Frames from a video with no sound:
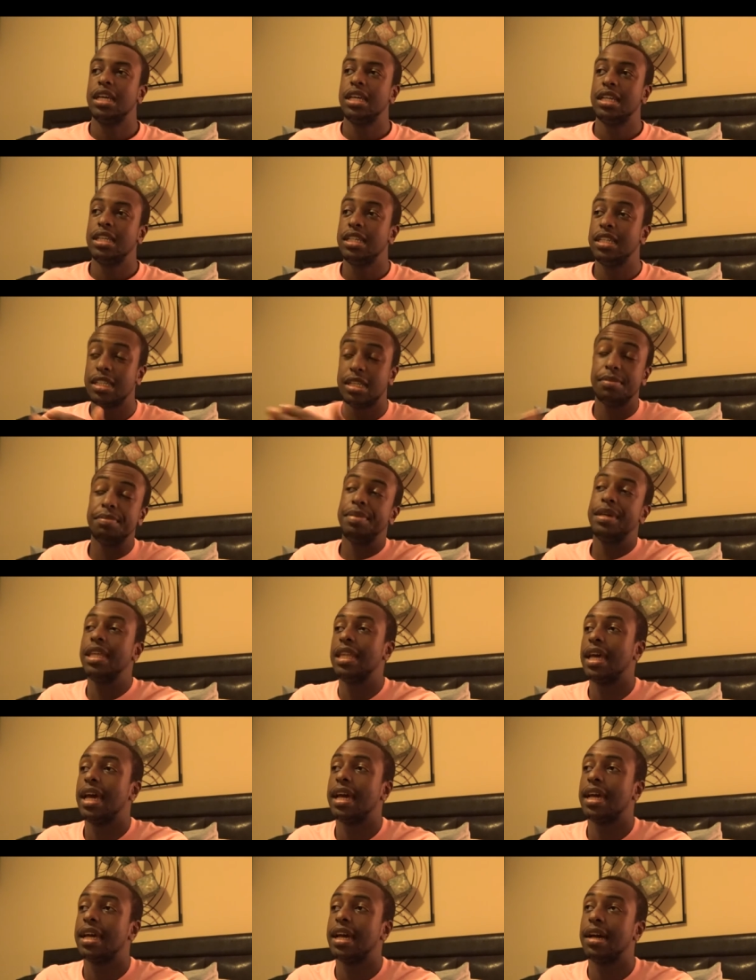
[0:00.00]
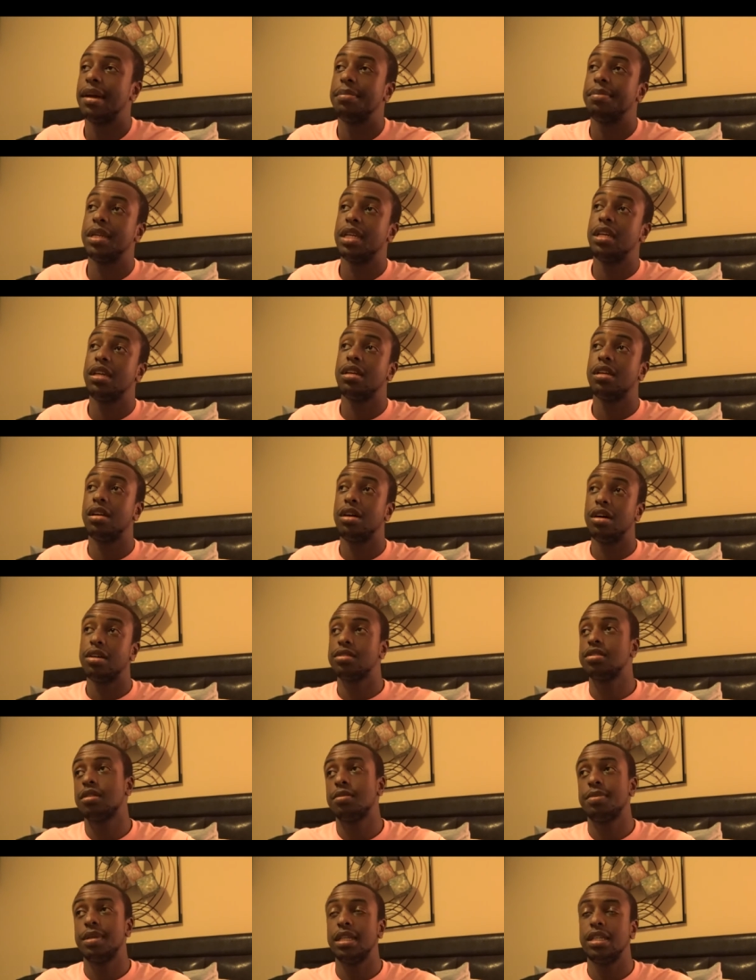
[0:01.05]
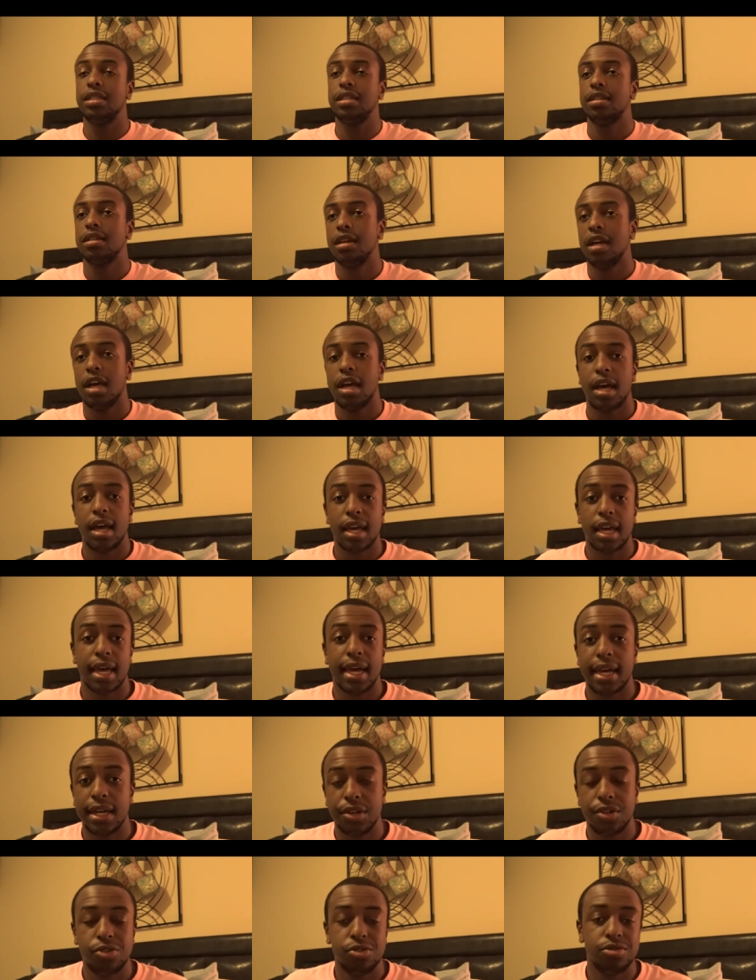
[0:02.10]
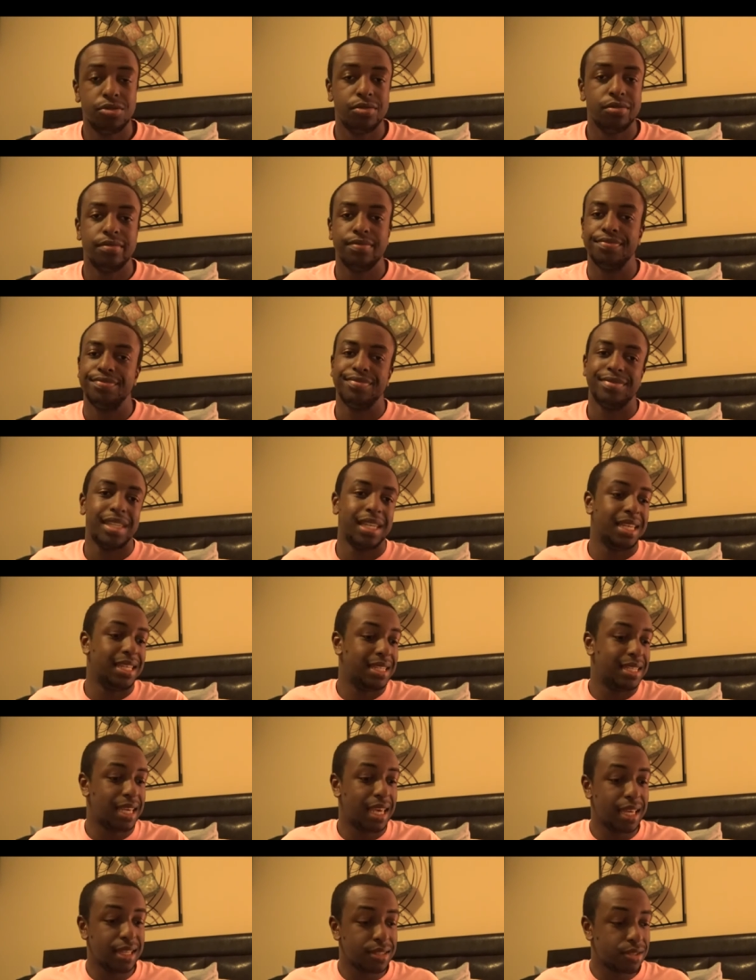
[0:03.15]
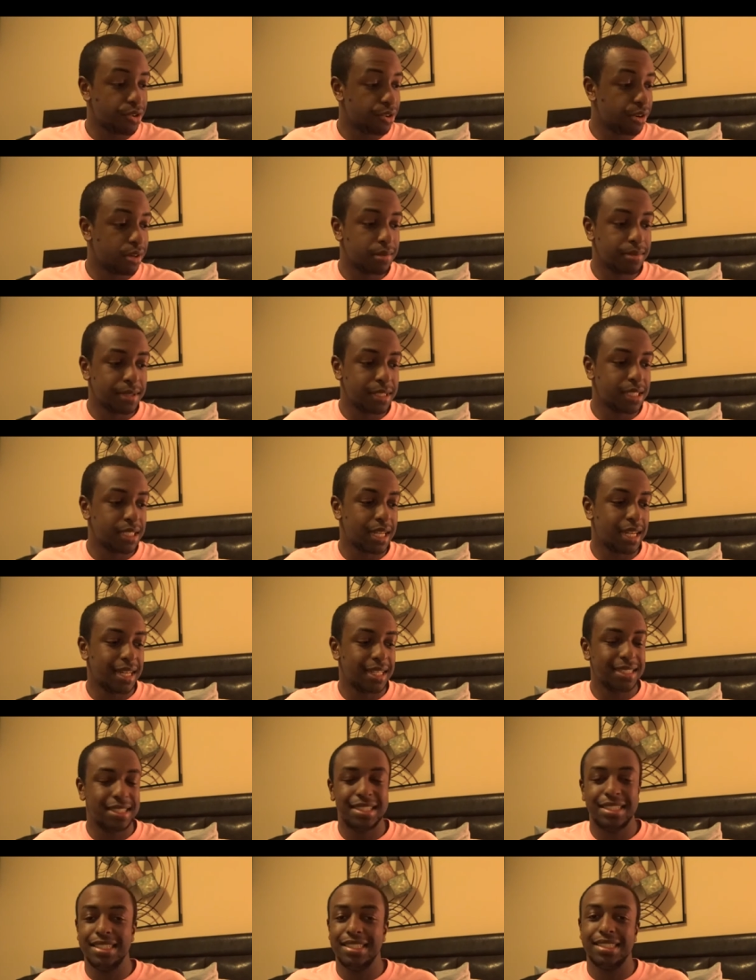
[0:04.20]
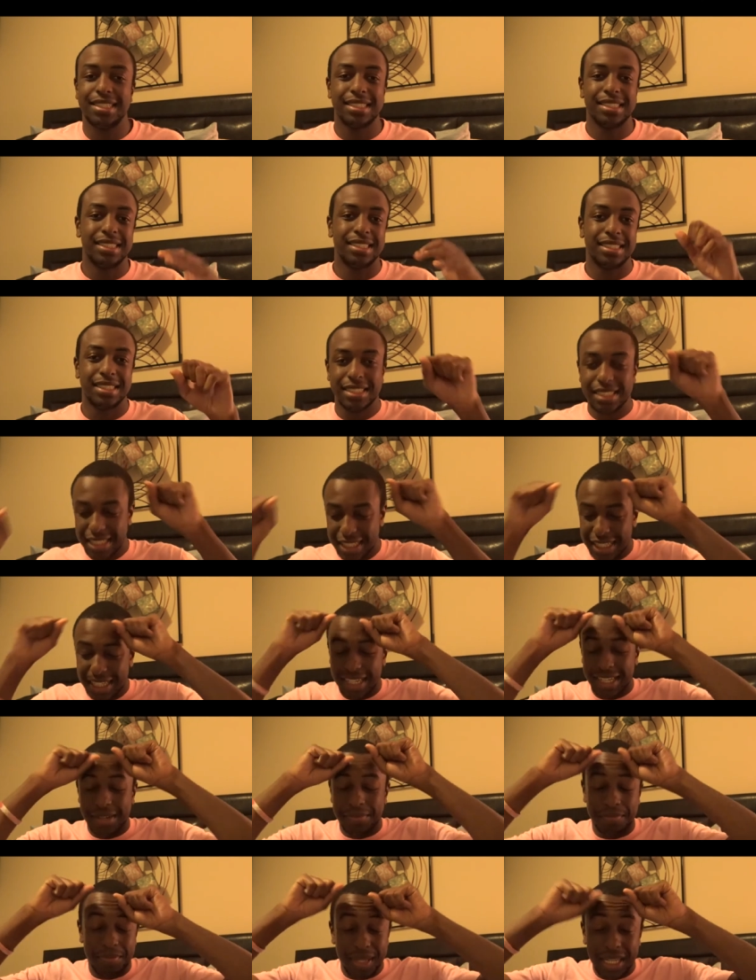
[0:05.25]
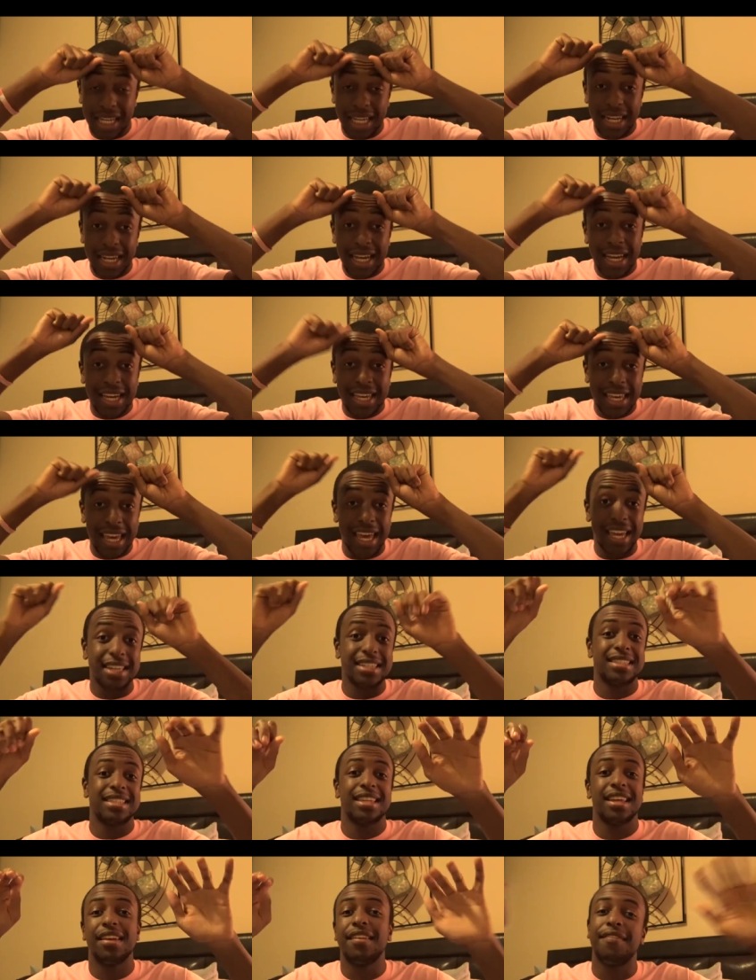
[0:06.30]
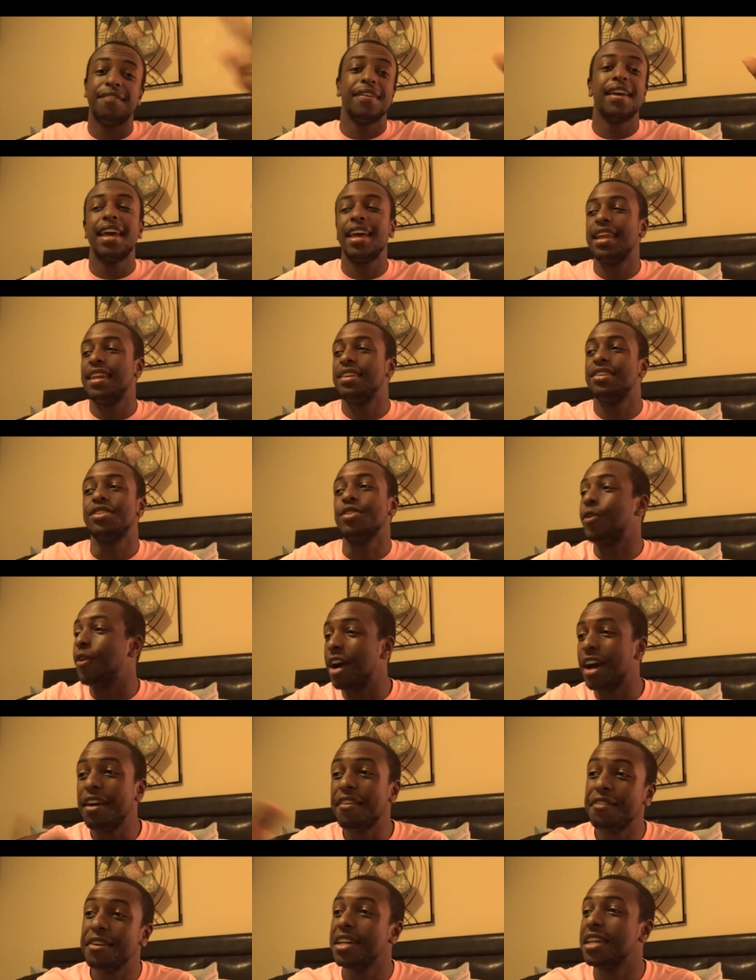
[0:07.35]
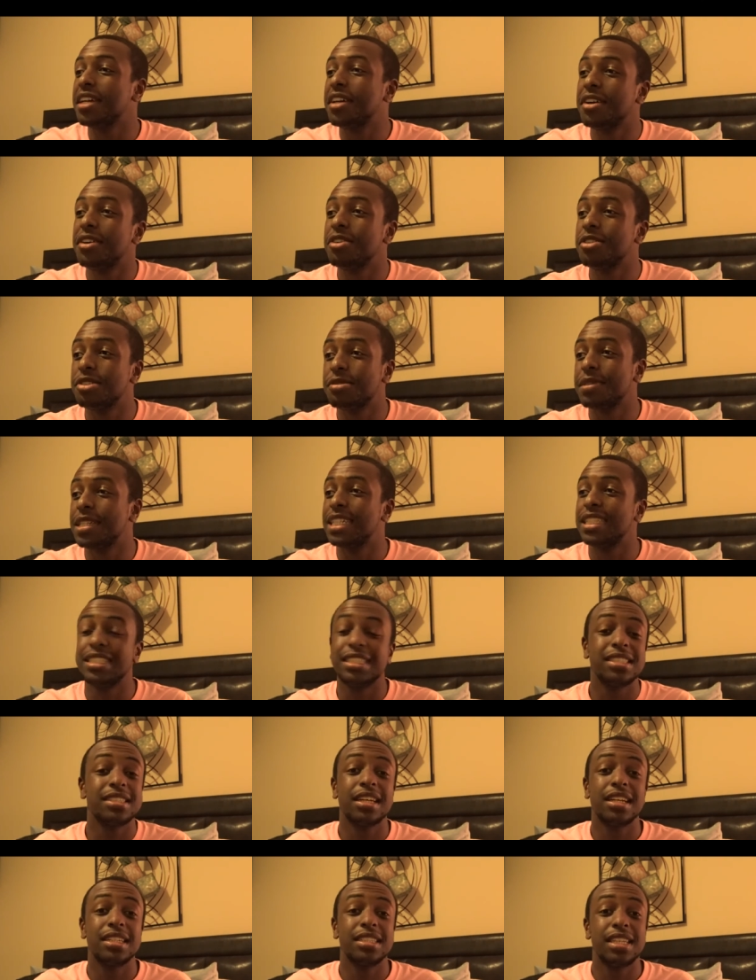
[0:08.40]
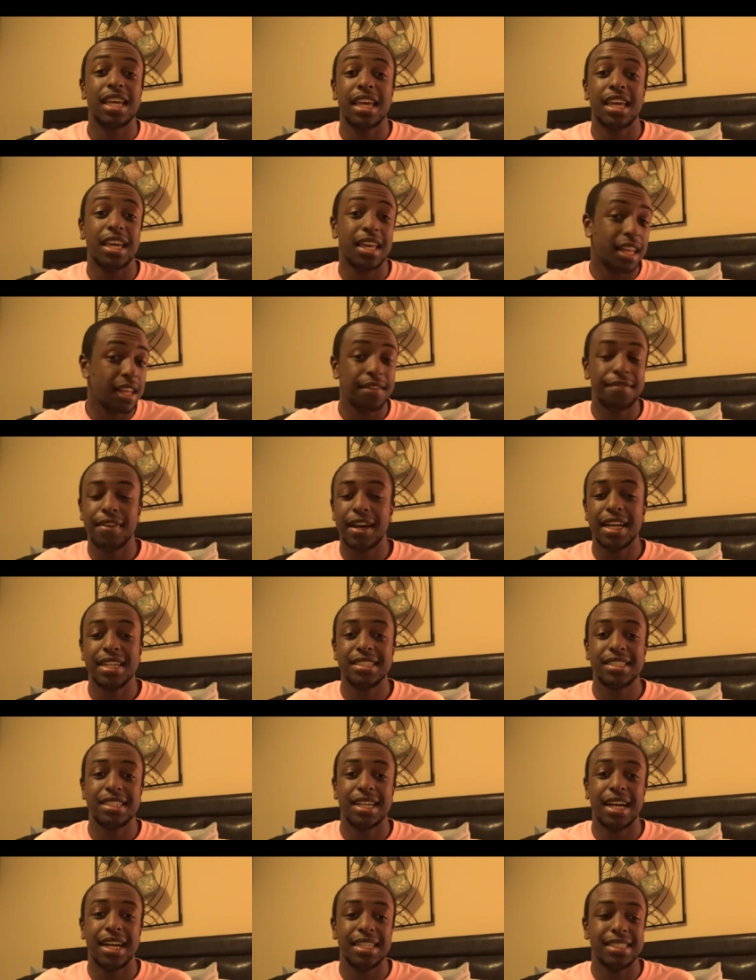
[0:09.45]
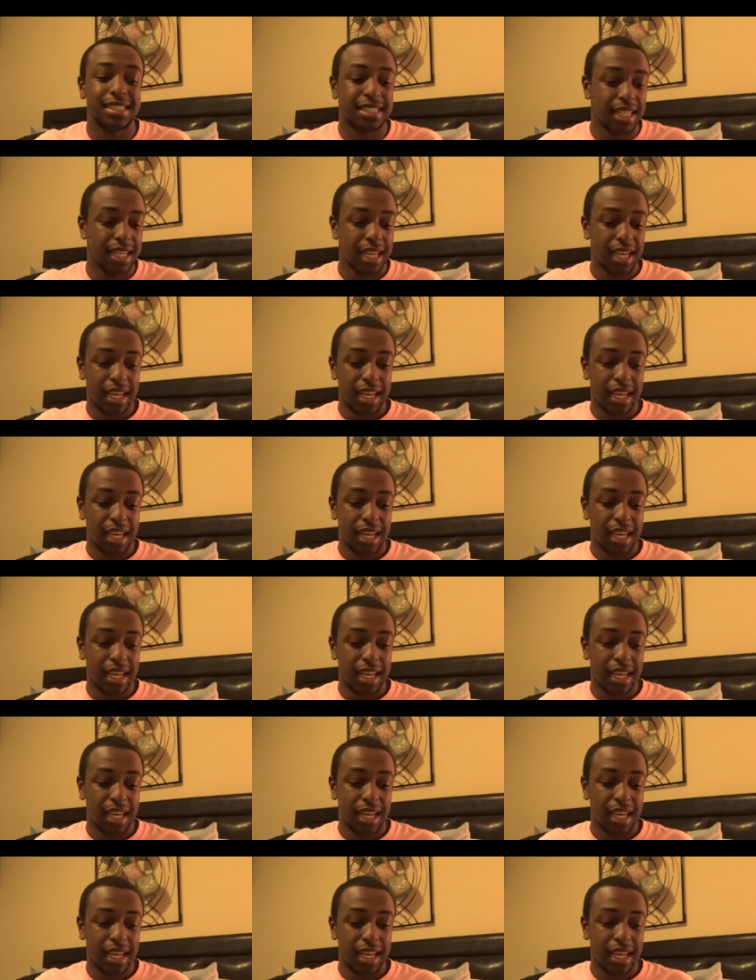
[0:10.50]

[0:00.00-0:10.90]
He can be that guy, but he can also be a guy who he takes horrible shots. He's gonna be a nutcase to the fans wherever he goes because he's gonna take ill-advised shots.